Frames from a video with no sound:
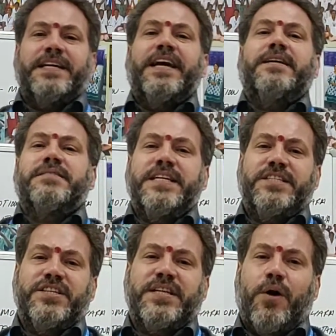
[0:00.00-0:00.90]
that
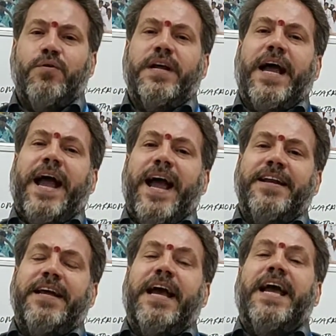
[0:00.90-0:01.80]
reaches out
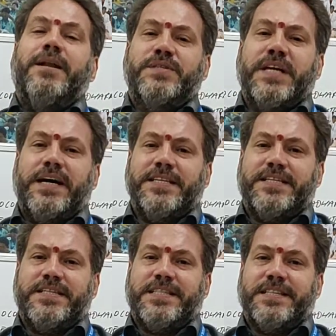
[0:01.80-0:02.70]
and helps
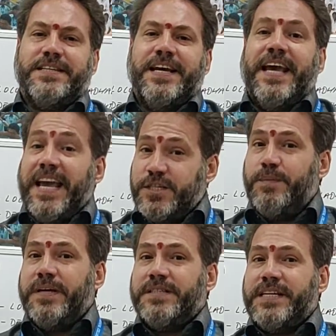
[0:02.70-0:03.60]
us
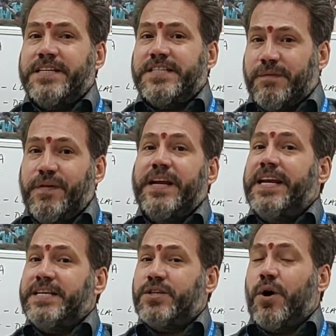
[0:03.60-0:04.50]
experience the
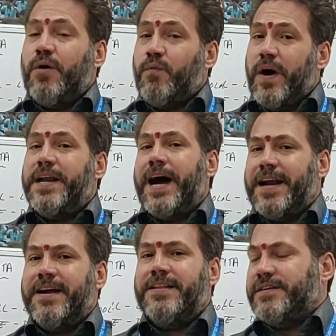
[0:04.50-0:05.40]
feelings of one
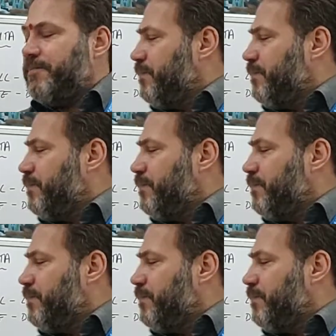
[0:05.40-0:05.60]
another.